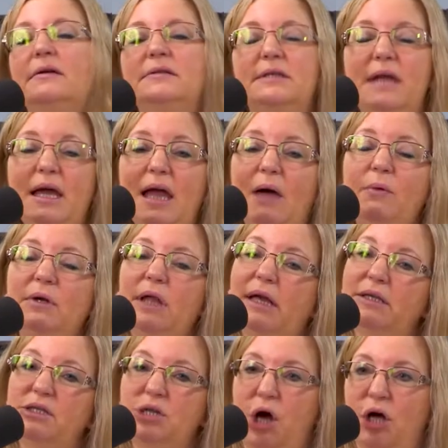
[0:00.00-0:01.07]
Today, I would like
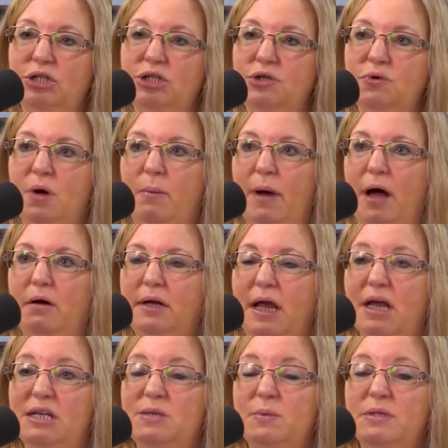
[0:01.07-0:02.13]
to talk to you about
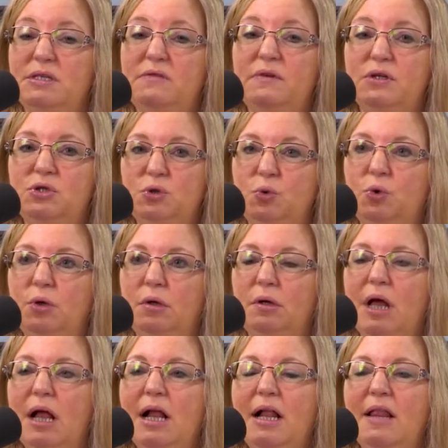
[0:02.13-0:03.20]
a specific tool
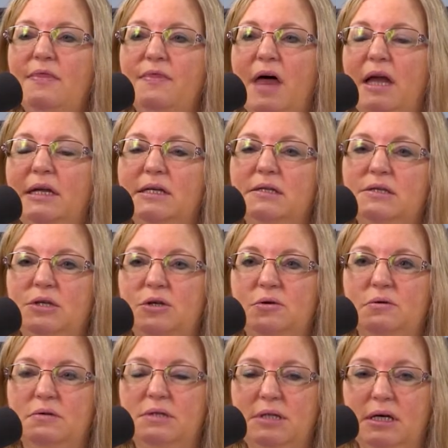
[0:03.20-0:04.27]
that is
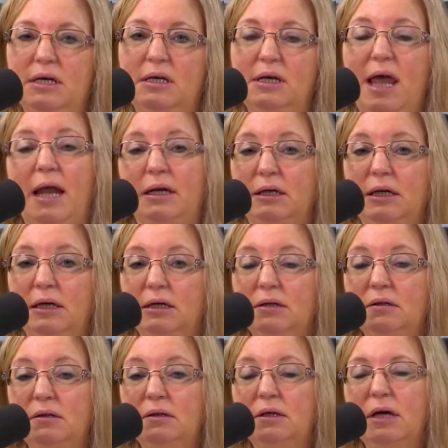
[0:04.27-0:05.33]
used in editing
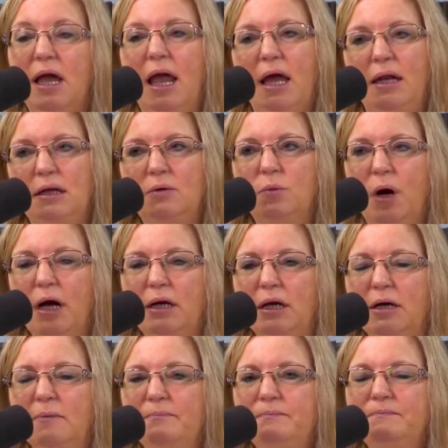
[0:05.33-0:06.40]
and in
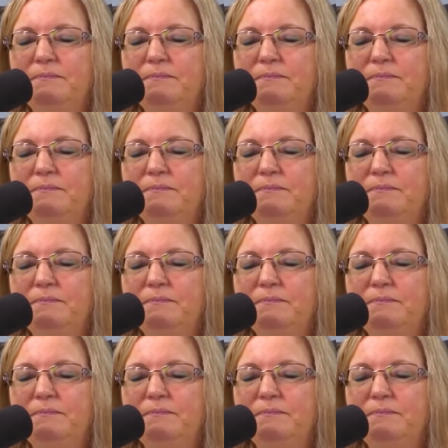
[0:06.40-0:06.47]
writing,